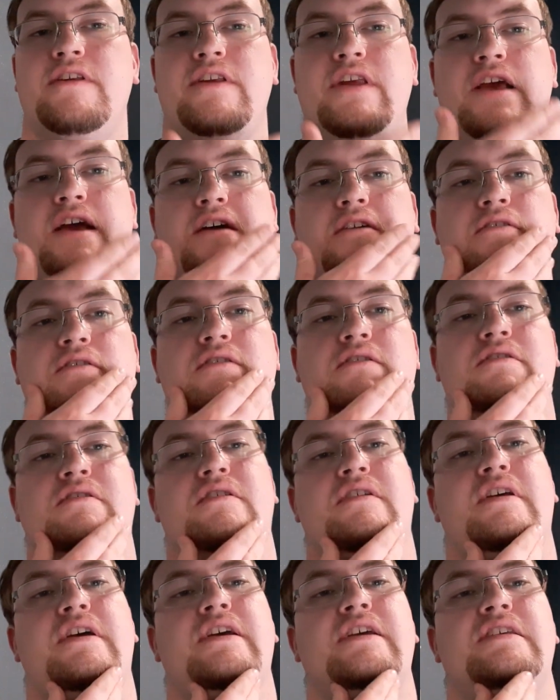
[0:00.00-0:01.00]
Now it's a
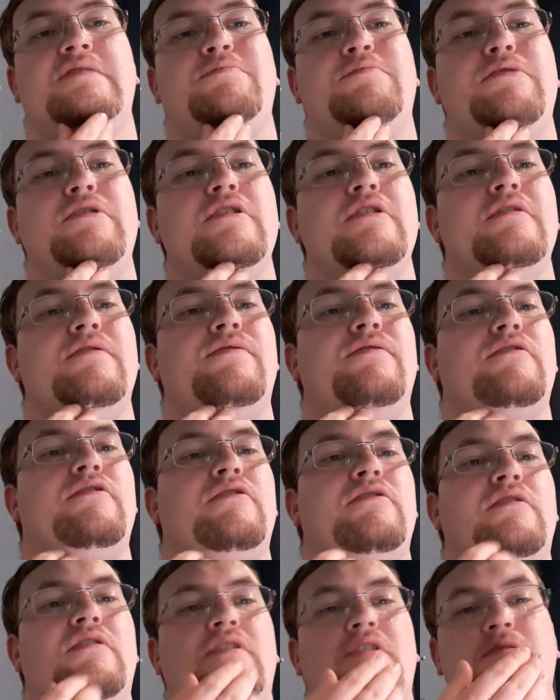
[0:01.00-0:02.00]
nice,
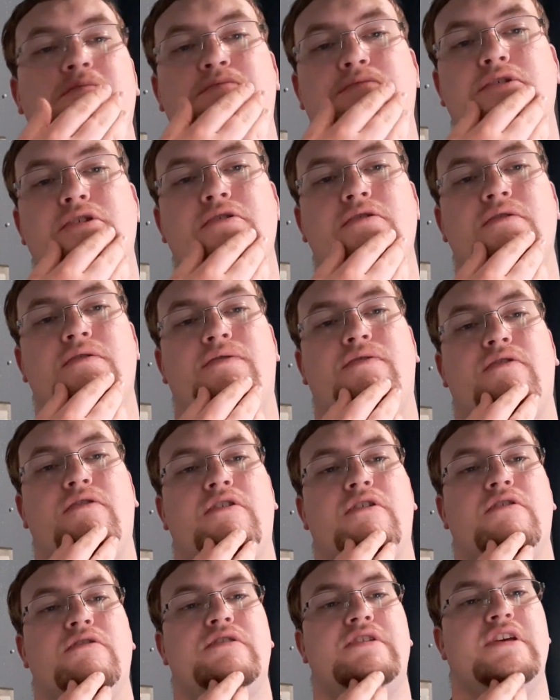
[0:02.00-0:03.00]
beautiful
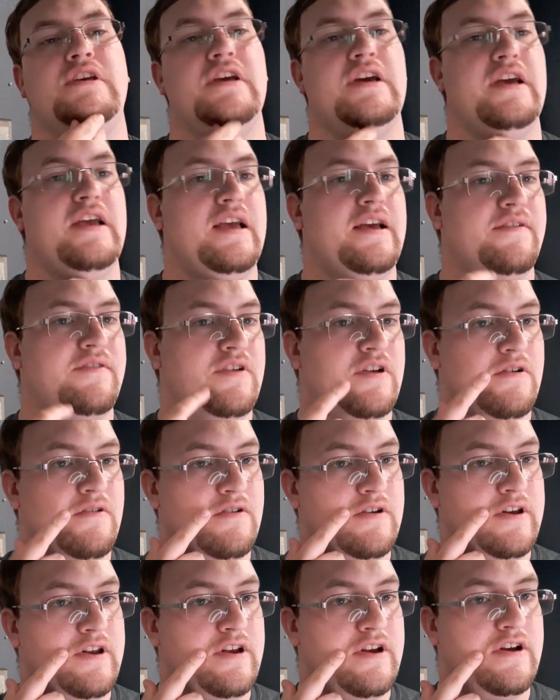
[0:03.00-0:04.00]
goatee I have
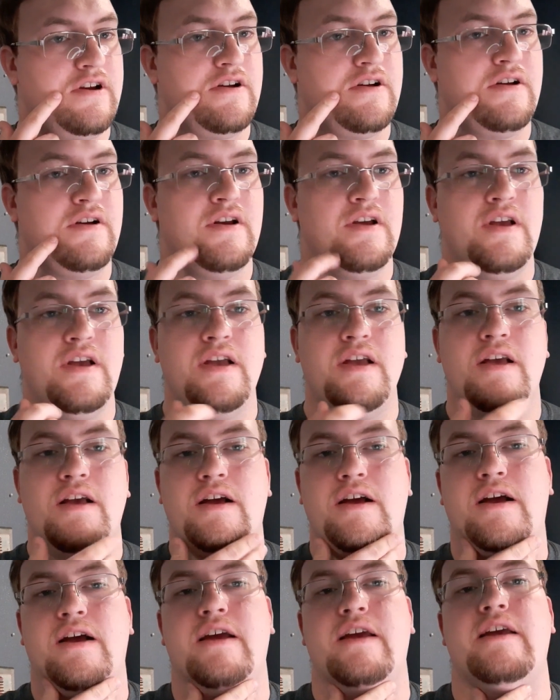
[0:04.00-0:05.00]
going here.
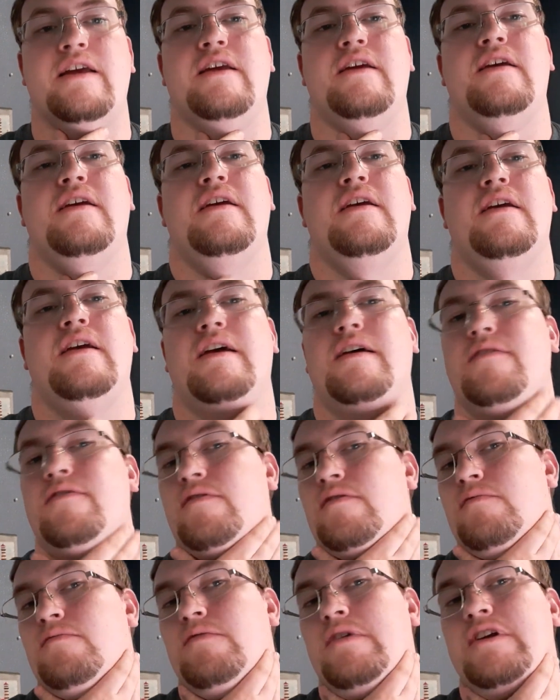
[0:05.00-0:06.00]
I
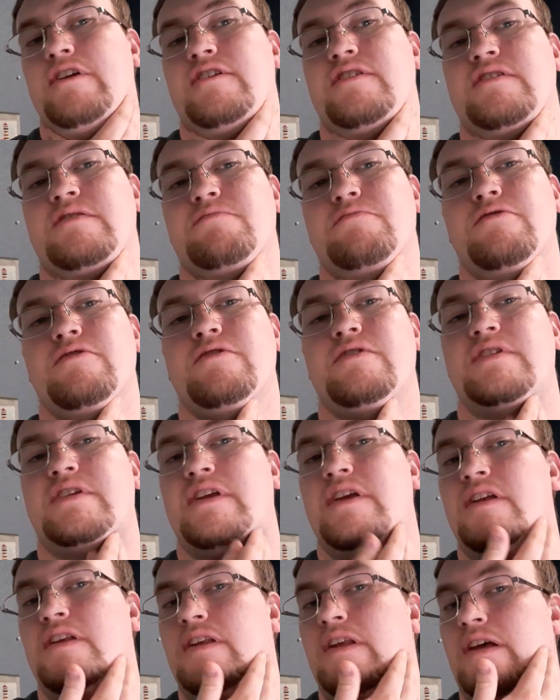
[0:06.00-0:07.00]
have a nice smooth
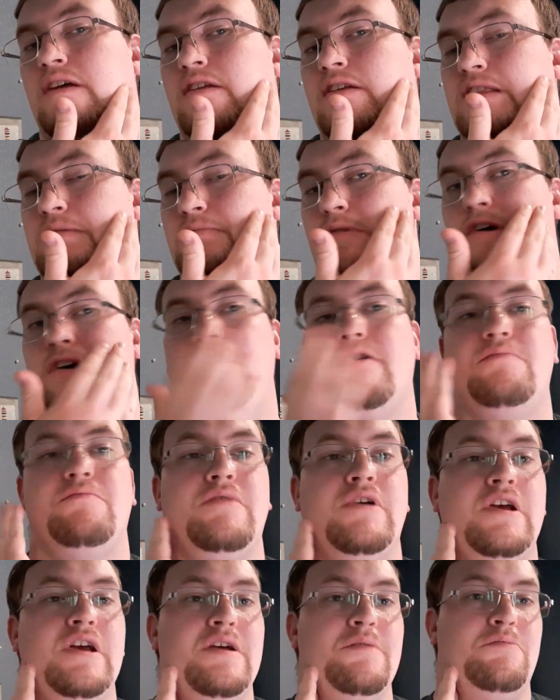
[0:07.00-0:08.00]
skin down at the
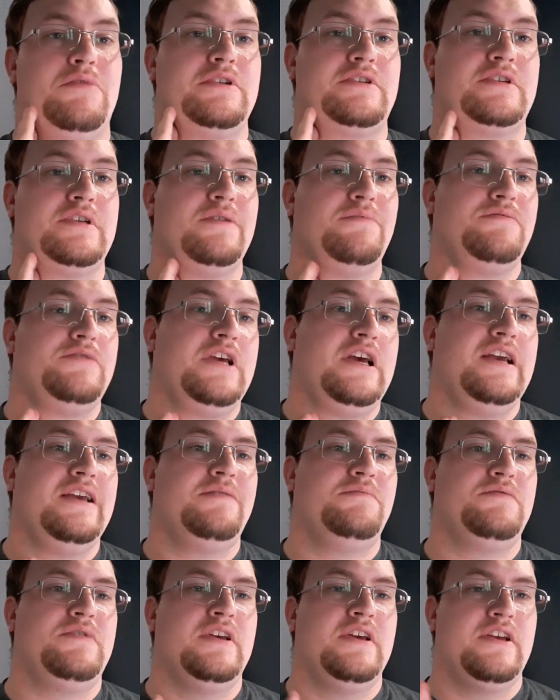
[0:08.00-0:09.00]
bottom, but
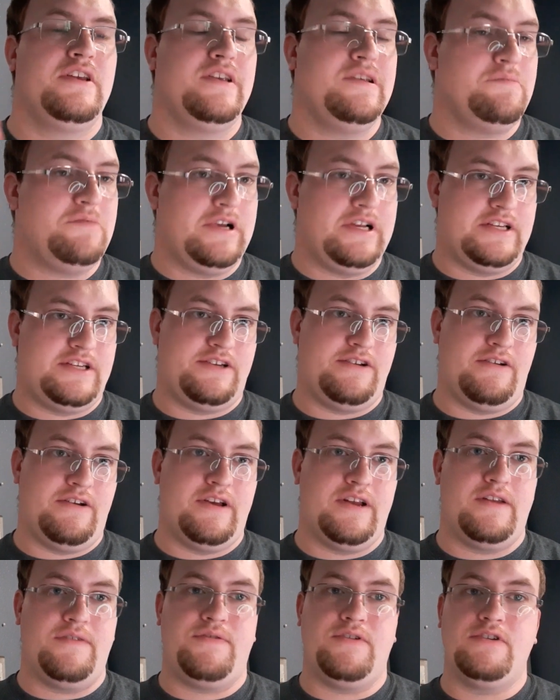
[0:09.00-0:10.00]
sometimes you might still
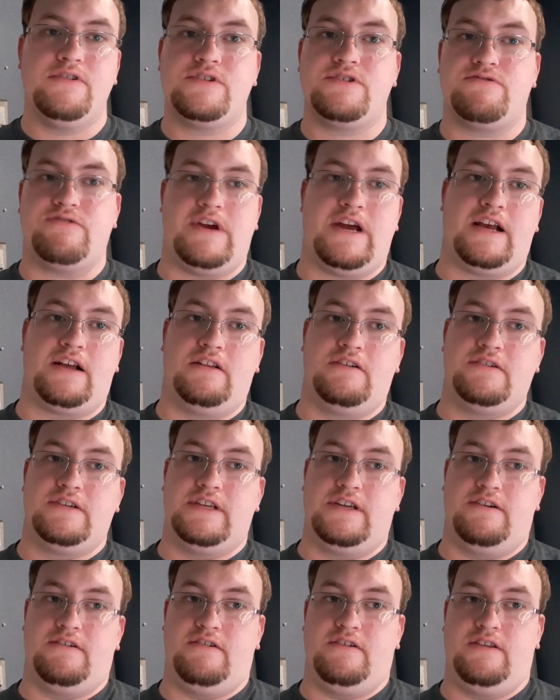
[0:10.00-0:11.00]
get a few
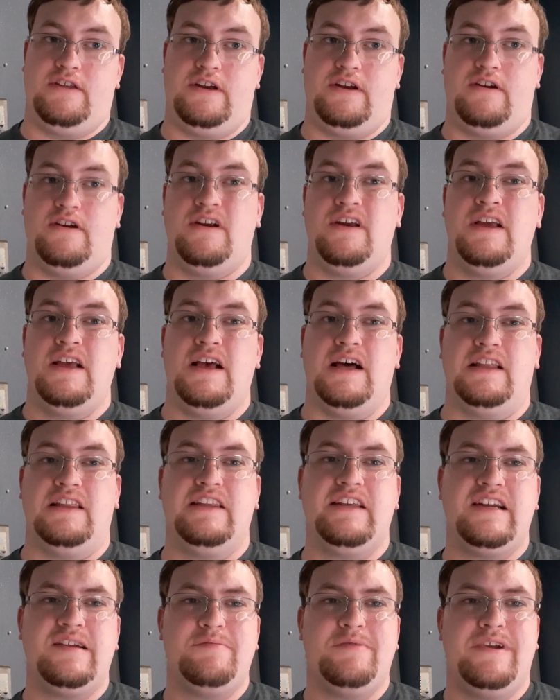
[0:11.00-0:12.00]
stragglers here or there. A
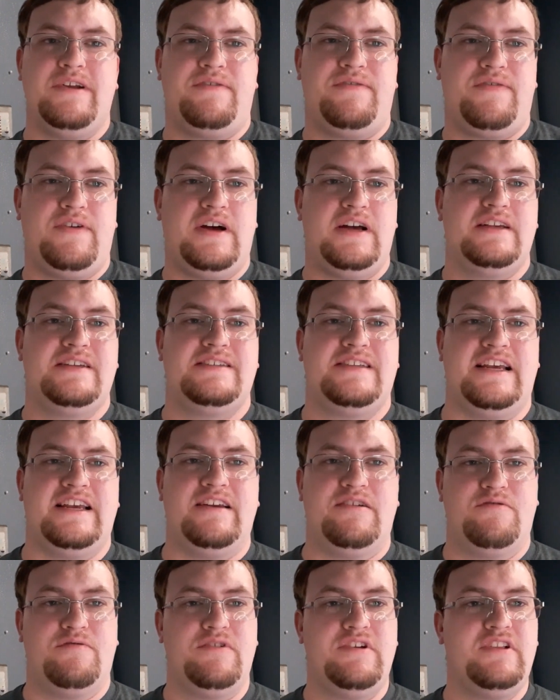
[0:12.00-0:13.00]
little bit of fuzz
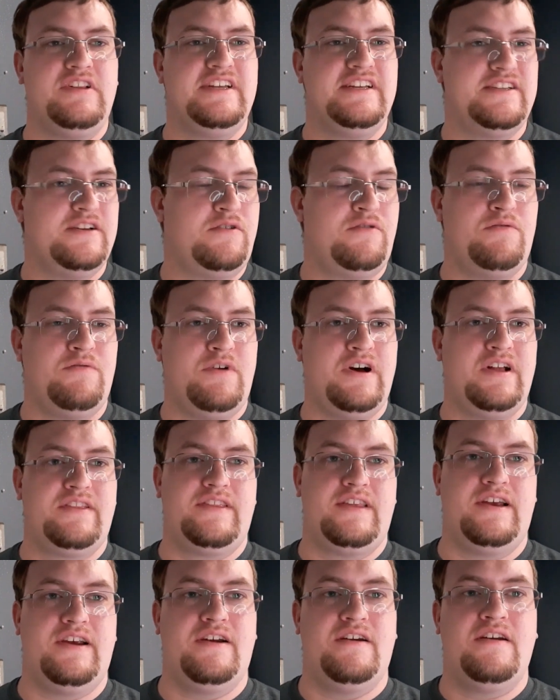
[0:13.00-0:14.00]
that you really don't
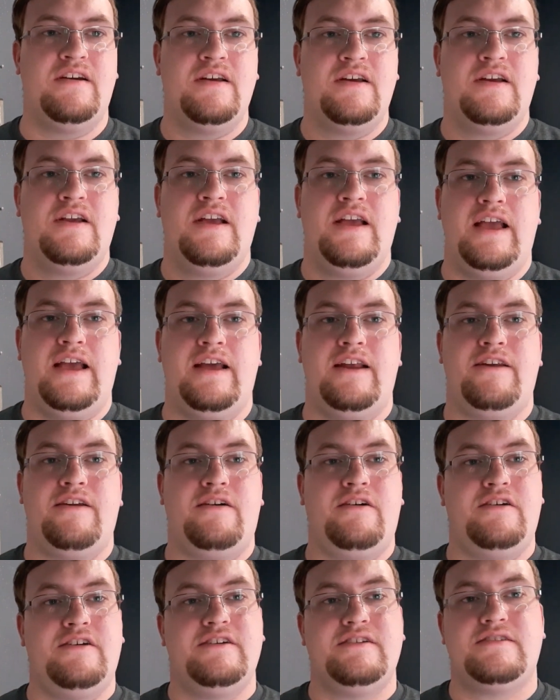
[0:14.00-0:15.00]
want there. And
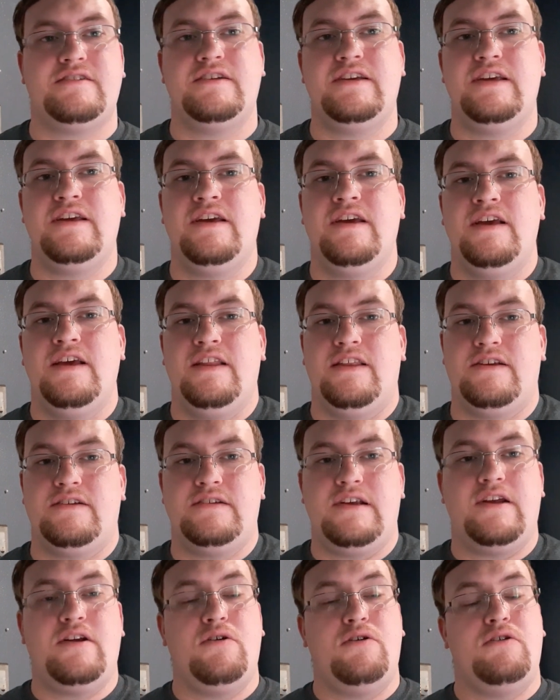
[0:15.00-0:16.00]
honestly,
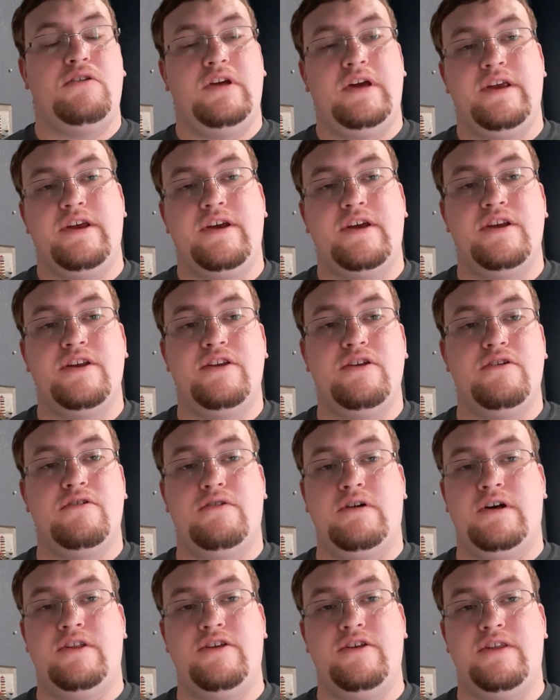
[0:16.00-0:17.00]
there's not a whole lot you can
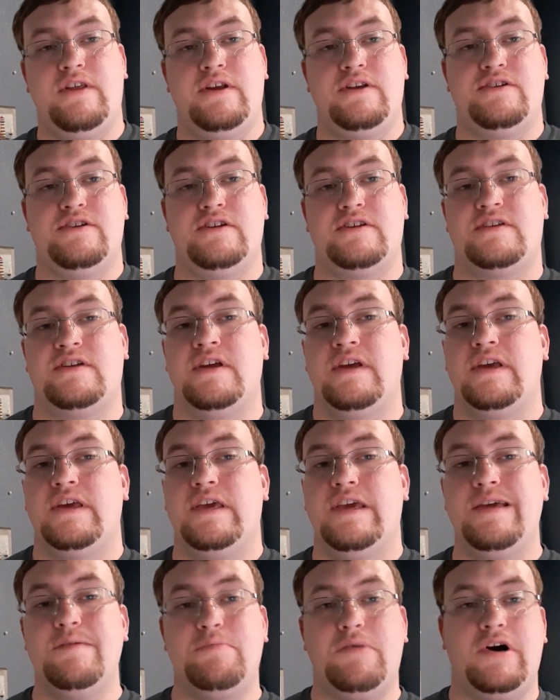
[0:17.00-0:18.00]
do other than just
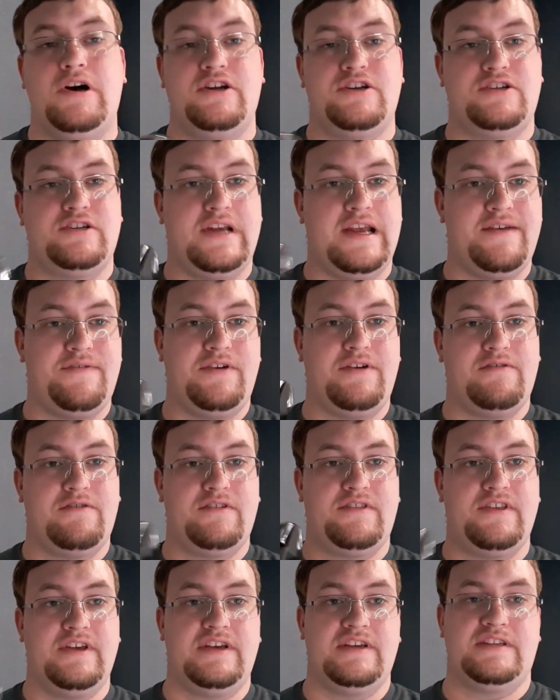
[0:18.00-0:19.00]
keep on shaving
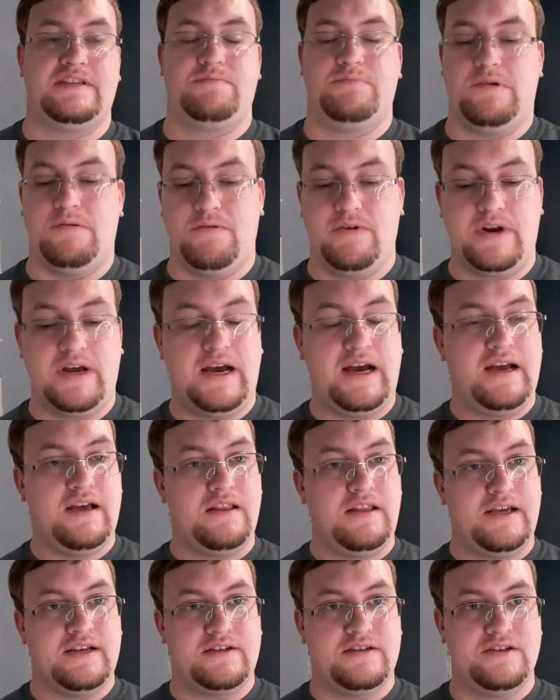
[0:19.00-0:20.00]
with this. But what
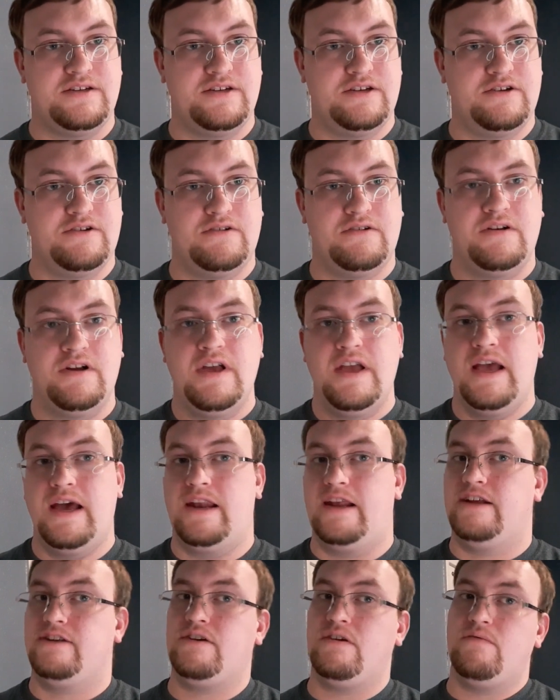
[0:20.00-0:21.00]
I like to do,
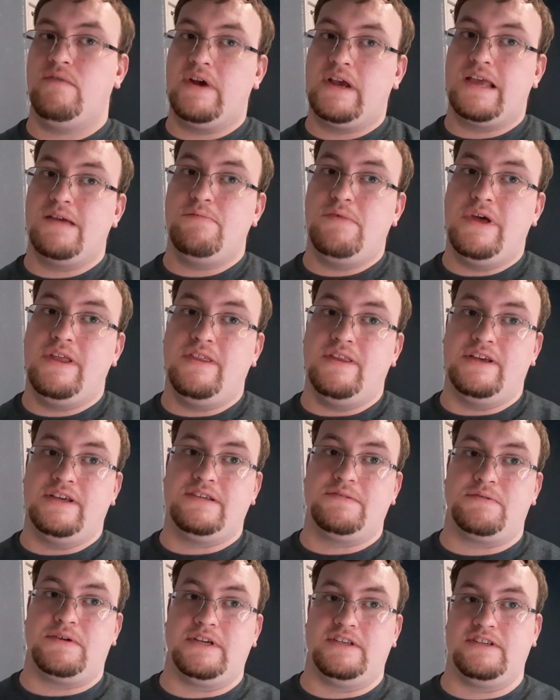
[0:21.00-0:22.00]
and I don't recommend
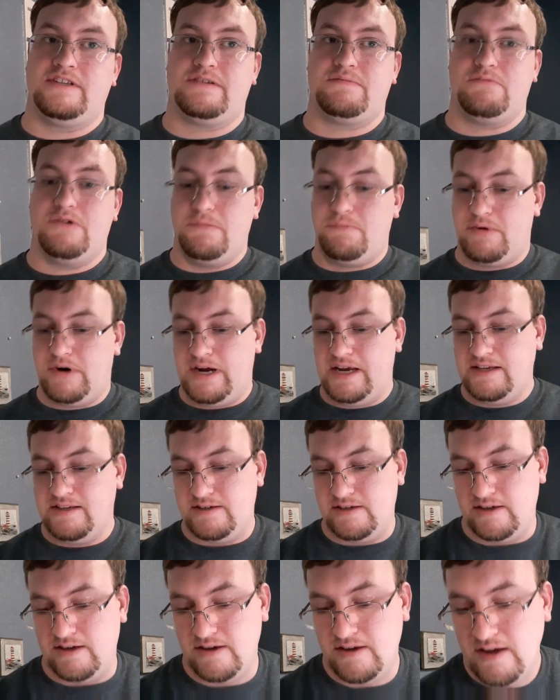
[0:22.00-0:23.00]
this because it's more
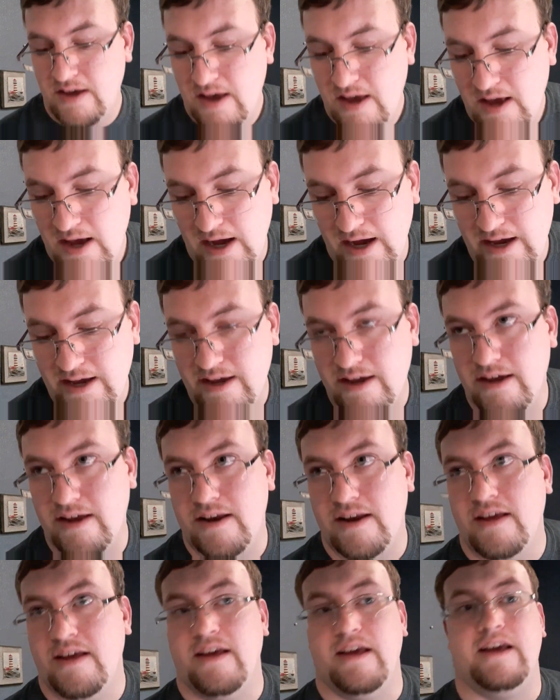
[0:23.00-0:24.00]
pricey, I
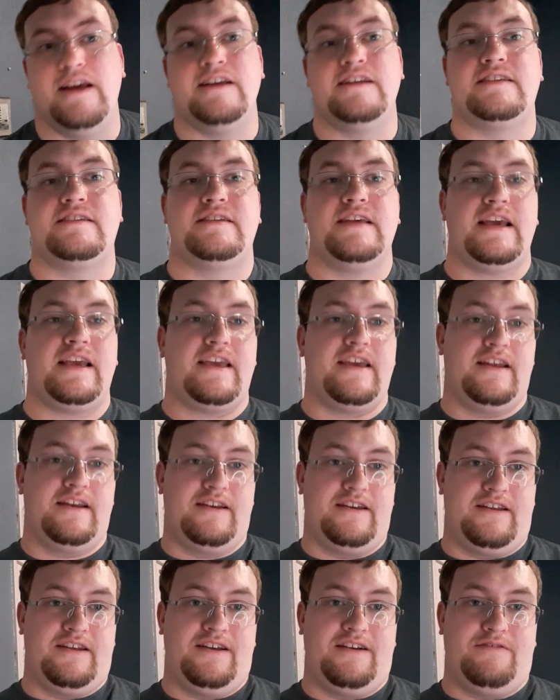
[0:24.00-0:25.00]
get a
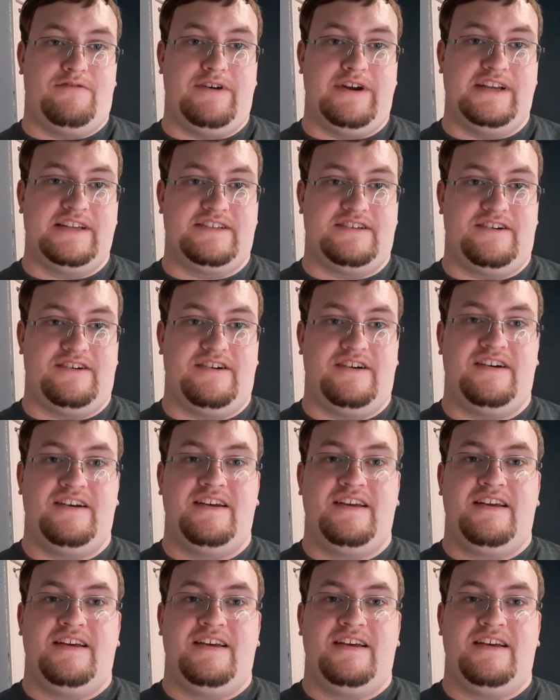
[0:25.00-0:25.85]
second razor.